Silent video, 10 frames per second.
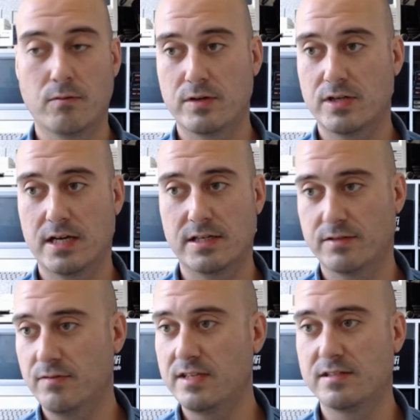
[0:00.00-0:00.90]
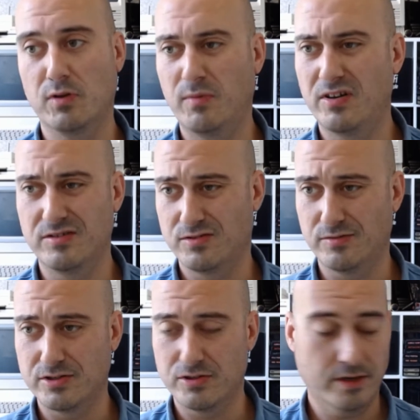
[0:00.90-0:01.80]
which has a reasonable amount of
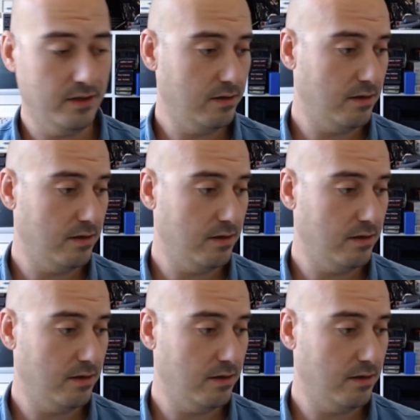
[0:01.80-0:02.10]
storage on it,